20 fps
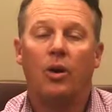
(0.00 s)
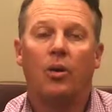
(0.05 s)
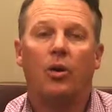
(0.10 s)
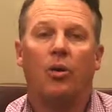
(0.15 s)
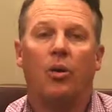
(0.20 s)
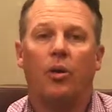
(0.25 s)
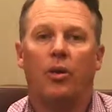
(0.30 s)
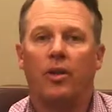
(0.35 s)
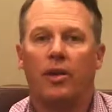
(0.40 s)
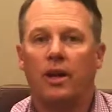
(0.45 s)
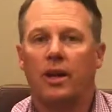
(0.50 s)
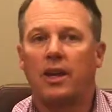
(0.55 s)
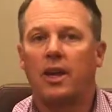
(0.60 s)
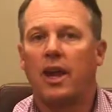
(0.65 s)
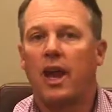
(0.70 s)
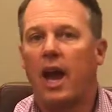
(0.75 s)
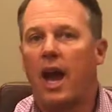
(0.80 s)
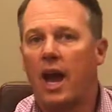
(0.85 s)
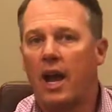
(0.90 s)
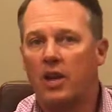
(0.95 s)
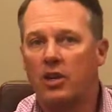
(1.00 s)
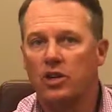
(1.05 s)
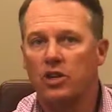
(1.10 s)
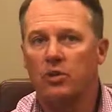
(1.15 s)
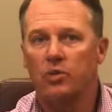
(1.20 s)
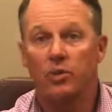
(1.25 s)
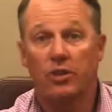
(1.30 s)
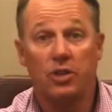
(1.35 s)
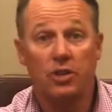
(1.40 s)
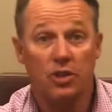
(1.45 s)
or the cash
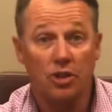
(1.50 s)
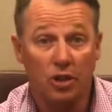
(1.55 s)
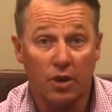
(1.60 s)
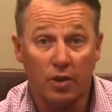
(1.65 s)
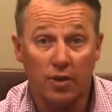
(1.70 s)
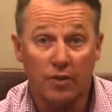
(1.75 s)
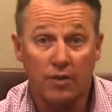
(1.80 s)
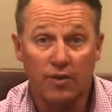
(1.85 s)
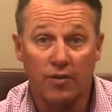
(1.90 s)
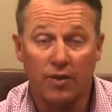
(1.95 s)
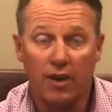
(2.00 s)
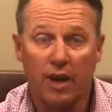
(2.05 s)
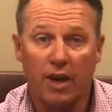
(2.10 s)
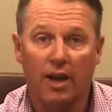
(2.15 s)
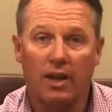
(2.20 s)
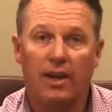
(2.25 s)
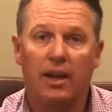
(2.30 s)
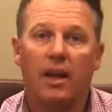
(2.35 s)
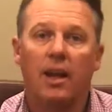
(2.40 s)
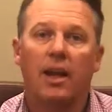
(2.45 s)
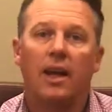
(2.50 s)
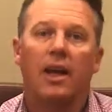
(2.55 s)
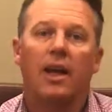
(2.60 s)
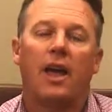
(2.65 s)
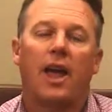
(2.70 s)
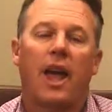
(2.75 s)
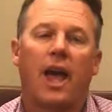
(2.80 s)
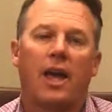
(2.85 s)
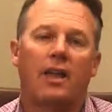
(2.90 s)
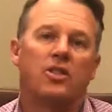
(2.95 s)
reserves fund,
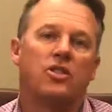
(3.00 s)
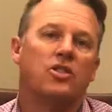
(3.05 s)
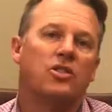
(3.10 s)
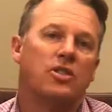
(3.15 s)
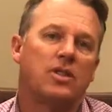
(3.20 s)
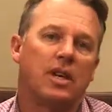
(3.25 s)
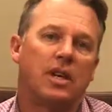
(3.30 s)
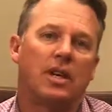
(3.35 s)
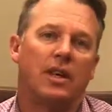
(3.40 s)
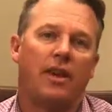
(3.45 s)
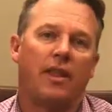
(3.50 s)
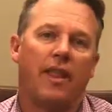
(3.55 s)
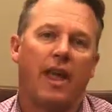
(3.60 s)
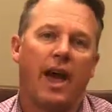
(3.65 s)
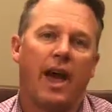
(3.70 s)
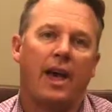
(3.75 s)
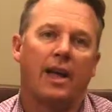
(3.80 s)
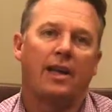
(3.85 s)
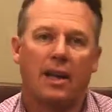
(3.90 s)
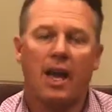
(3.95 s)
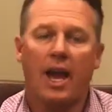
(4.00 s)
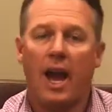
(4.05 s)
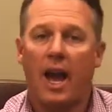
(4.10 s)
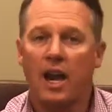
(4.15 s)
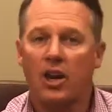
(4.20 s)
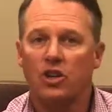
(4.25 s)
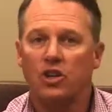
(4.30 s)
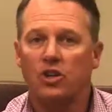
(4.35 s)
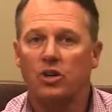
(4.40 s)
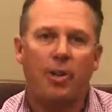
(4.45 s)
and sit in that
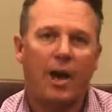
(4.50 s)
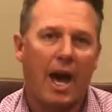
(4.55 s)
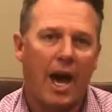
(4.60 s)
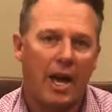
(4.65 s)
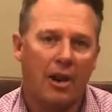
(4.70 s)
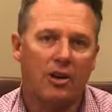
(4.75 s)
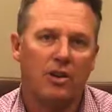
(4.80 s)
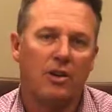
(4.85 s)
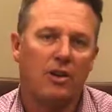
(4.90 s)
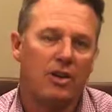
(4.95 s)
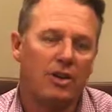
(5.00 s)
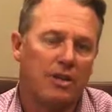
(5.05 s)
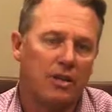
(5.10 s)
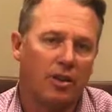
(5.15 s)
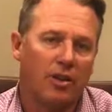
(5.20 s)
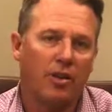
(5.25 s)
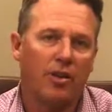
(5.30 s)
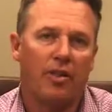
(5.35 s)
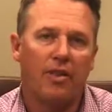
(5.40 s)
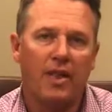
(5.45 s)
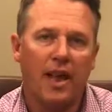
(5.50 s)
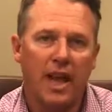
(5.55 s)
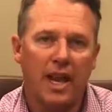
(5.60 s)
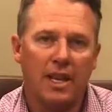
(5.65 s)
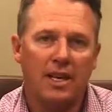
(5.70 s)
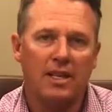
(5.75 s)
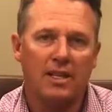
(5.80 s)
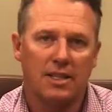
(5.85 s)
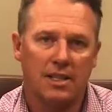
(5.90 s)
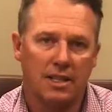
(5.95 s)
cash pattern until they
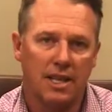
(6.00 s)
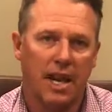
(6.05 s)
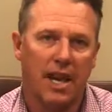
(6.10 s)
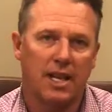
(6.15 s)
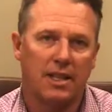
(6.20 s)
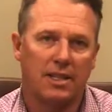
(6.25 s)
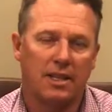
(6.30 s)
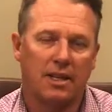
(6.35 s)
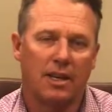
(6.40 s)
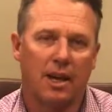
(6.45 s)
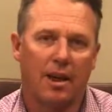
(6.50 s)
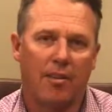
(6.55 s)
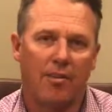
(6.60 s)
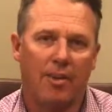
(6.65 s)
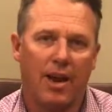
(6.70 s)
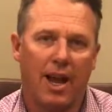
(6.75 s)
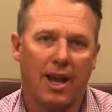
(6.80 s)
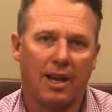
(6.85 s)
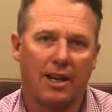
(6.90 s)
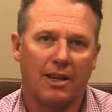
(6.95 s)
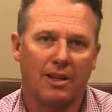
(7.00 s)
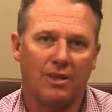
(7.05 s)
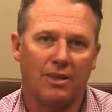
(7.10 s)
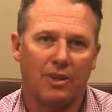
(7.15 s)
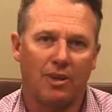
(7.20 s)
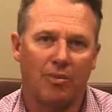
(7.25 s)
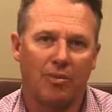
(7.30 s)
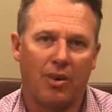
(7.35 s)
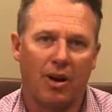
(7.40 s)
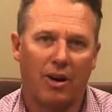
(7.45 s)
decide to come back into
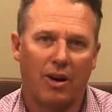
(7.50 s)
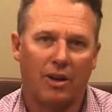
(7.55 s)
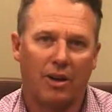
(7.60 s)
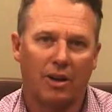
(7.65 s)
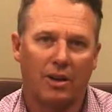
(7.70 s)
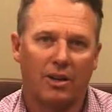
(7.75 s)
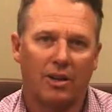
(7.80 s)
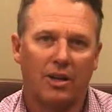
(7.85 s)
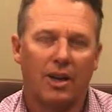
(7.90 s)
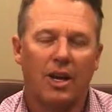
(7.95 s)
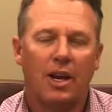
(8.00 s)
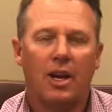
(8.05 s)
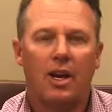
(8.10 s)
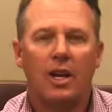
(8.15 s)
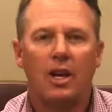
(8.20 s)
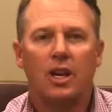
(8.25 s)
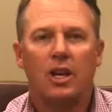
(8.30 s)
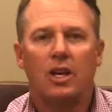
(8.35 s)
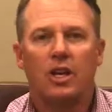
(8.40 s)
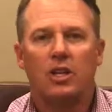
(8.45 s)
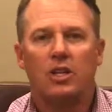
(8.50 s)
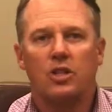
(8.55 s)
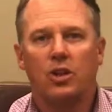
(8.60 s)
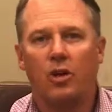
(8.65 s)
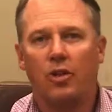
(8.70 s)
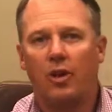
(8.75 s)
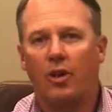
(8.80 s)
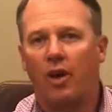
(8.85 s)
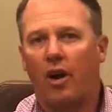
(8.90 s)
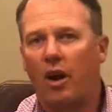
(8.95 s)
the market. So
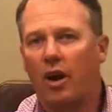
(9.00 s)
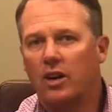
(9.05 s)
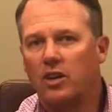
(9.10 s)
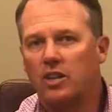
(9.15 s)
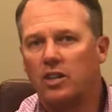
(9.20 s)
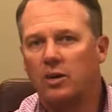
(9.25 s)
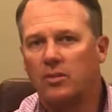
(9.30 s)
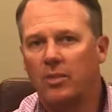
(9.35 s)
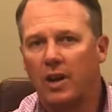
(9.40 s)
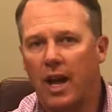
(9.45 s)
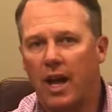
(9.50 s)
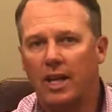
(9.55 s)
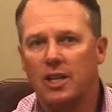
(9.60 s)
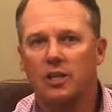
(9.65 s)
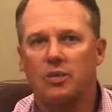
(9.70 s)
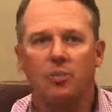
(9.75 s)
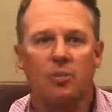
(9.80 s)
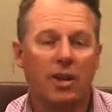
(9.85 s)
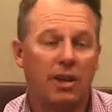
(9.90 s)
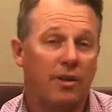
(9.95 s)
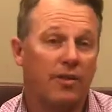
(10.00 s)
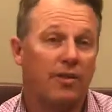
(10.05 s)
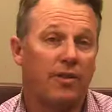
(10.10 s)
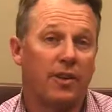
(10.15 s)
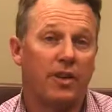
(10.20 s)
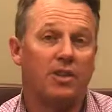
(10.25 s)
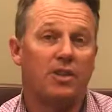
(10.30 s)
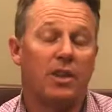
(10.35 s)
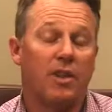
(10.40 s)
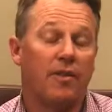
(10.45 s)
there are some nice
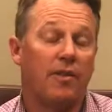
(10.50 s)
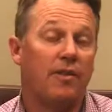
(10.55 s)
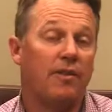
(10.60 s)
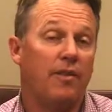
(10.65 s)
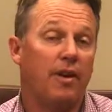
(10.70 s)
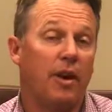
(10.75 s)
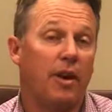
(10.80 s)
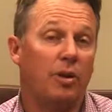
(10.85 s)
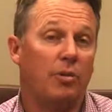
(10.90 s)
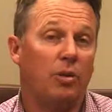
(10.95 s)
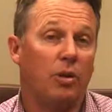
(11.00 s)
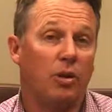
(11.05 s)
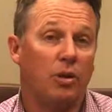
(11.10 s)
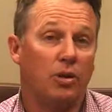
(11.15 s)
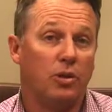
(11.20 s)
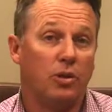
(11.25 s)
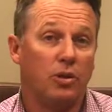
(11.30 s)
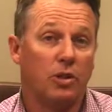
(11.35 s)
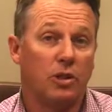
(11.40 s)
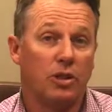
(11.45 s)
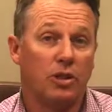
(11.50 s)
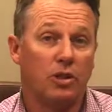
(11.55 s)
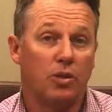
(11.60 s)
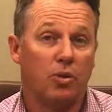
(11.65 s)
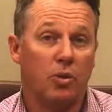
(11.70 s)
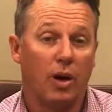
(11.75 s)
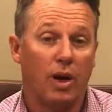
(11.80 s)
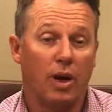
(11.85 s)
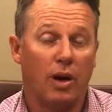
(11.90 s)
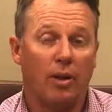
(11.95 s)
benefits of the variable annuity as
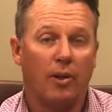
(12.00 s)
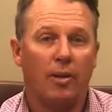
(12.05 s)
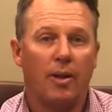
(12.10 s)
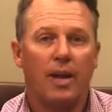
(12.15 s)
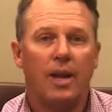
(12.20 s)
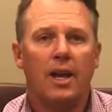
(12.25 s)
well.